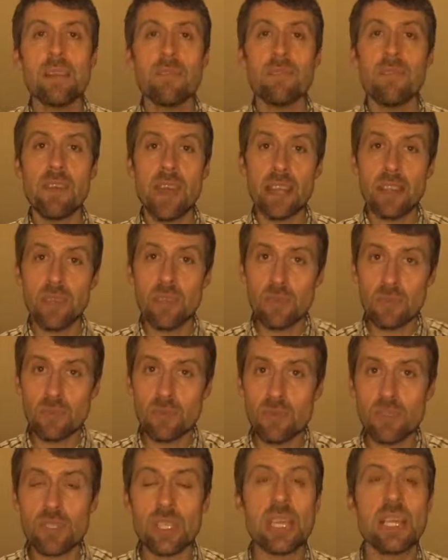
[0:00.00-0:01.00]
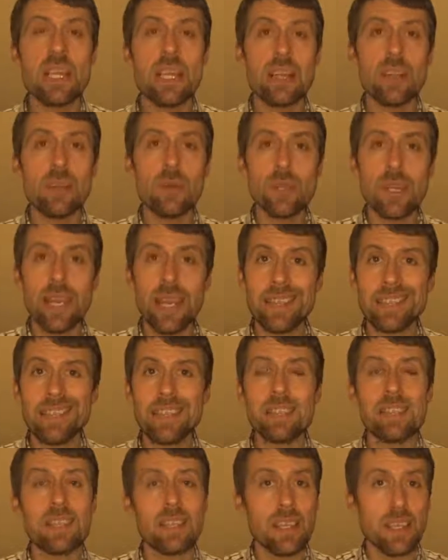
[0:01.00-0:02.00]
venues
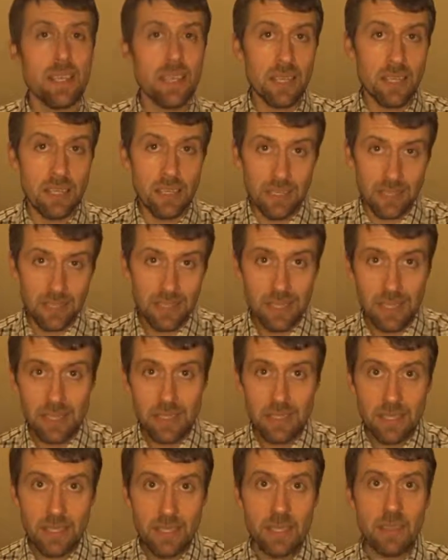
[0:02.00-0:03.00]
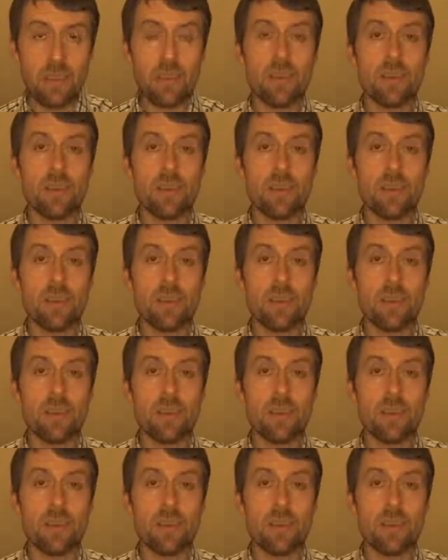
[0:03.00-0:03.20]
located in the city.